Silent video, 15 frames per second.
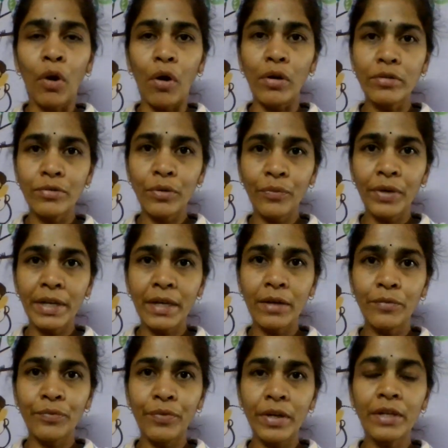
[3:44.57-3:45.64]
Also, we
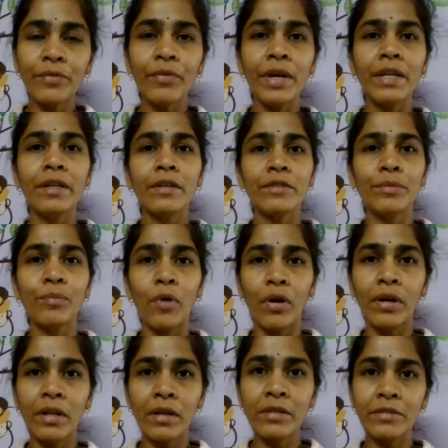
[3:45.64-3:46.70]
can fit various
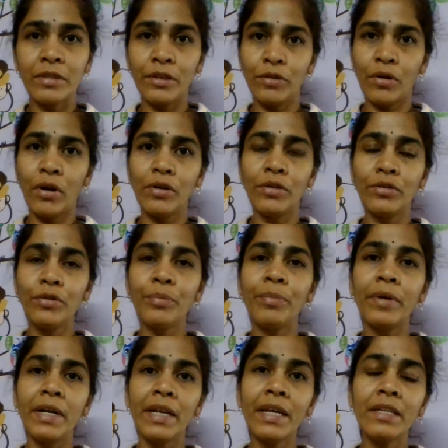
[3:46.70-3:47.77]
models in order to
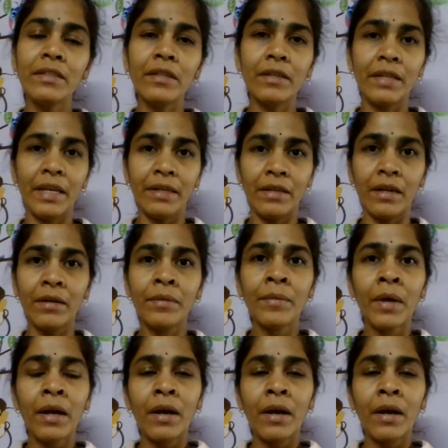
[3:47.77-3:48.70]
predict the data.